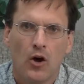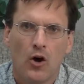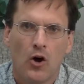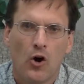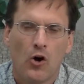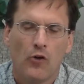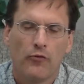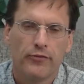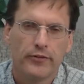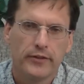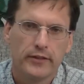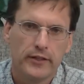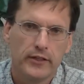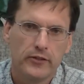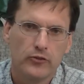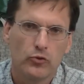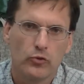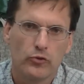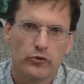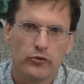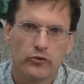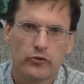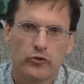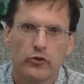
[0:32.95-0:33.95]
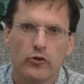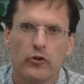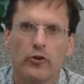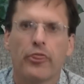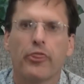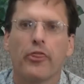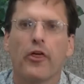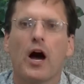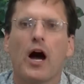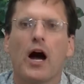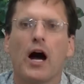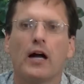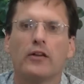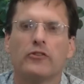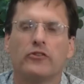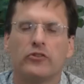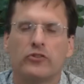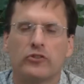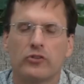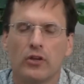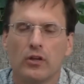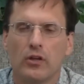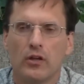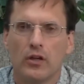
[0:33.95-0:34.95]
Hopefully these will stir
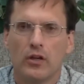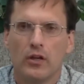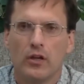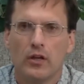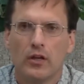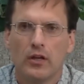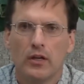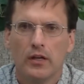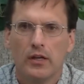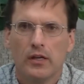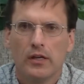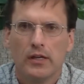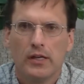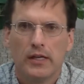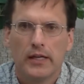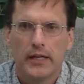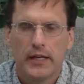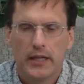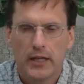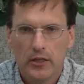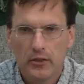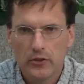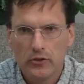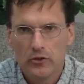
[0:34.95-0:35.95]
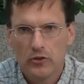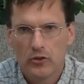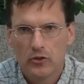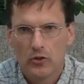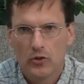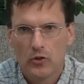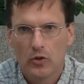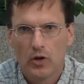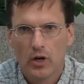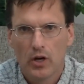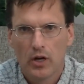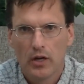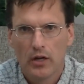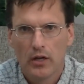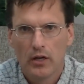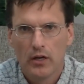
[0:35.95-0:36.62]
thoughts in you,